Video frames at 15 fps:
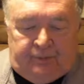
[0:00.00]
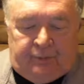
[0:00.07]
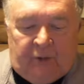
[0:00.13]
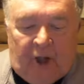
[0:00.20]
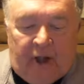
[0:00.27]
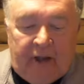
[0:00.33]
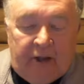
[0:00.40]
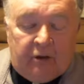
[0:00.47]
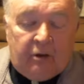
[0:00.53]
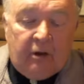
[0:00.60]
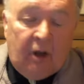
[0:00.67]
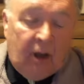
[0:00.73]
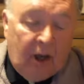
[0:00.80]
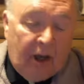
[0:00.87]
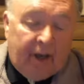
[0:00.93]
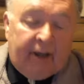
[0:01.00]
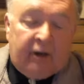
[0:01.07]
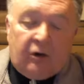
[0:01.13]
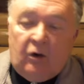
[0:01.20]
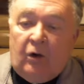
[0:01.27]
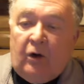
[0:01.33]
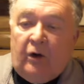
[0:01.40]
I get
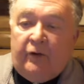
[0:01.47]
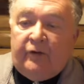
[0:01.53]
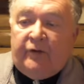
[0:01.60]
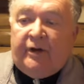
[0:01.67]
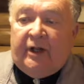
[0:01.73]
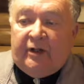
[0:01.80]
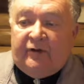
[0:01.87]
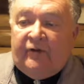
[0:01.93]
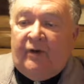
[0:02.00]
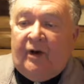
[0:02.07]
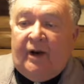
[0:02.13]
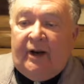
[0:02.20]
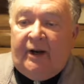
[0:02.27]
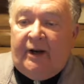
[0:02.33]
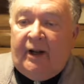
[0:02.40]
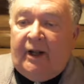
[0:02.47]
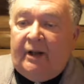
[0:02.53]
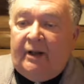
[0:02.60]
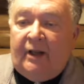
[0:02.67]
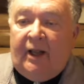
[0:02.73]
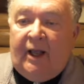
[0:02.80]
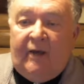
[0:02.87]
calls, and that's fine,
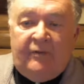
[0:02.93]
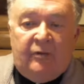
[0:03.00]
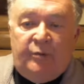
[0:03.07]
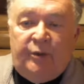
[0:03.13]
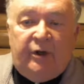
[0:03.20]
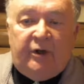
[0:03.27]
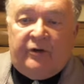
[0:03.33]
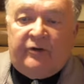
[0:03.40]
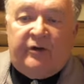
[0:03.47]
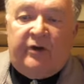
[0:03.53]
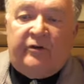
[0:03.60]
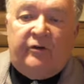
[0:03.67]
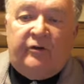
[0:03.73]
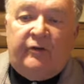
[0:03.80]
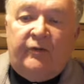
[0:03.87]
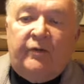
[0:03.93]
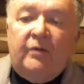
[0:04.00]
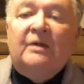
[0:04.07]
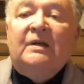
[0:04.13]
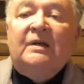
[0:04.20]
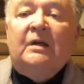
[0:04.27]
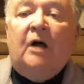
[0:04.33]
and they haven't been excessive
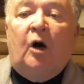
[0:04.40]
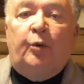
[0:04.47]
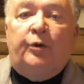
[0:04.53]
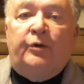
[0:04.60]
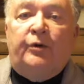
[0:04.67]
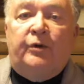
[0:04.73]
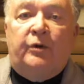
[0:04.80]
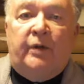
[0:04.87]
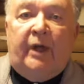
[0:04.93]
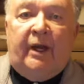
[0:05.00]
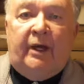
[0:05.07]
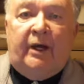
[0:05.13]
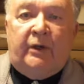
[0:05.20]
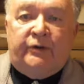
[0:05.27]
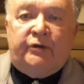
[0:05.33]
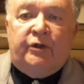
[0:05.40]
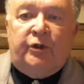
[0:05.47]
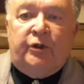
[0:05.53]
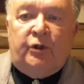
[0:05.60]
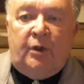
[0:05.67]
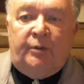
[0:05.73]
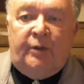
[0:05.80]
up until now,
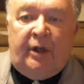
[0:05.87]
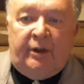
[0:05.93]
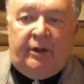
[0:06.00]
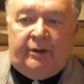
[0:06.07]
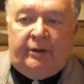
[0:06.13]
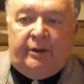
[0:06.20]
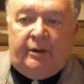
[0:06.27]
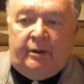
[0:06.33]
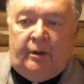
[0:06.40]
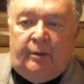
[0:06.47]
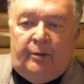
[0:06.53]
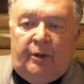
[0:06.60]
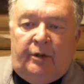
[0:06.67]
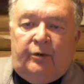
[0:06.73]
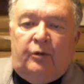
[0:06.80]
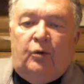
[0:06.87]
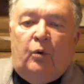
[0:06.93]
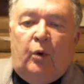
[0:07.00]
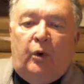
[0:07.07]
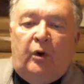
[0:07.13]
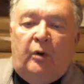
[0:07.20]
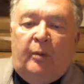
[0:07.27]
so I'm not too
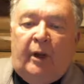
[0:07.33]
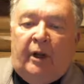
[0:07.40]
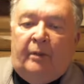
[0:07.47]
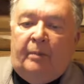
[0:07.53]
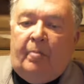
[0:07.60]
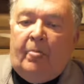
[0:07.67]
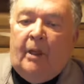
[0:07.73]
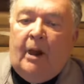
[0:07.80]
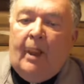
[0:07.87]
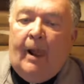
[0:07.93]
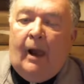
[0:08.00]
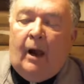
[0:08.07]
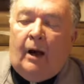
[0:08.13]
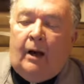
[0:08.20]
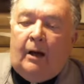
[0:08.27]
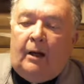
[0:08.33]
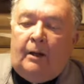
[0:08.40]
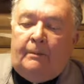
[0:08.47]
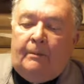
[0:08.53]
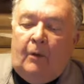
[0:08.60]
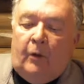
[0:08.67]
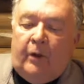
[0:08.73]
worried about it.
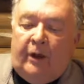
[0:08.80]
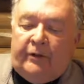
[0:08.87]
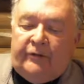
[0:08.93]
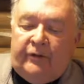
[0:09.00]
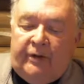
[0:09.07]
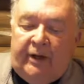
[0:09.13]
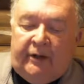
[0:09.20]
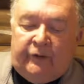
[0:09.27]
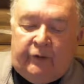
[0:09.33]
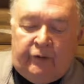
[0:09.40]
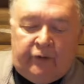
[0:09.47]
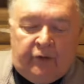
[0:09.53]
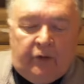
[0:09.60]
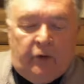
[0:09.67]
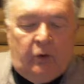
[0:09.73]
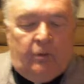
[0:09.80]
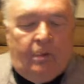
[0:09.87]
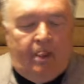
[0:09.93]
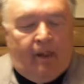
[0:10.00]
Okay, so